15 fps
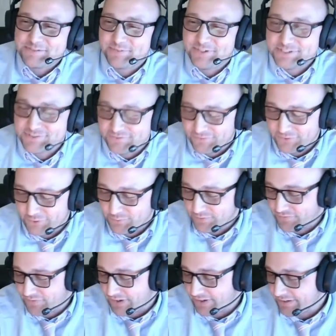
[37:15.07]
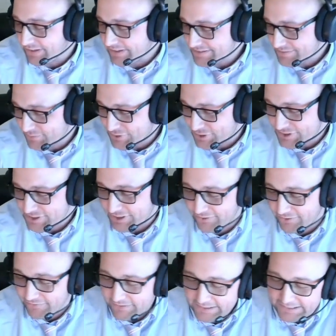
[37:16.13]
speaks of her with fondness, which is
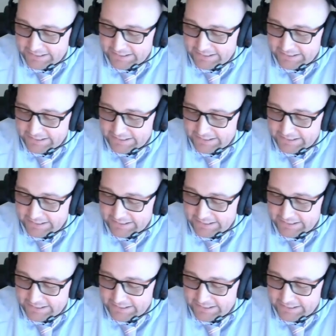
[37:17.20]
cute.